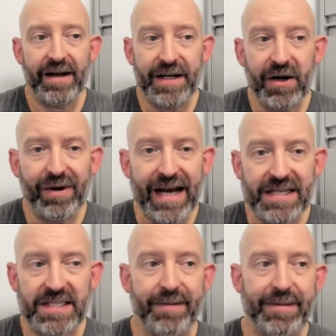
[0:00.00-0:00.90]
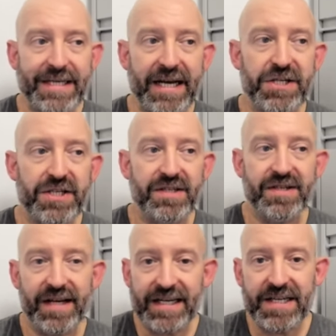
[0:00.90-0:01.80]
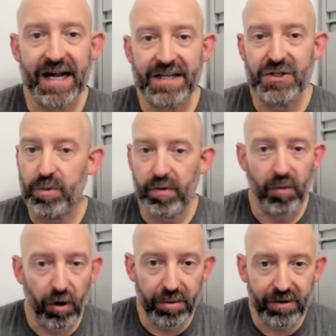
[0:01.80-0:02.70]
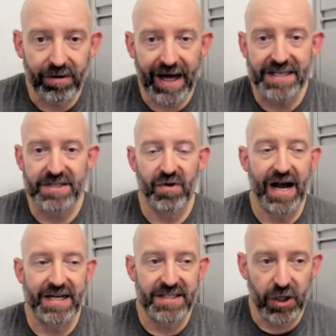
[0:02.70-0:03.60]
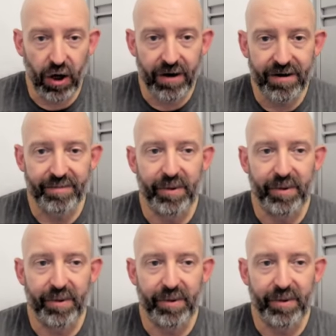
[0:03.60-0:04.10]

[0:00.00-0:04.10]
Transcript: You know, he has his limitations. He's not super mobile as a guard,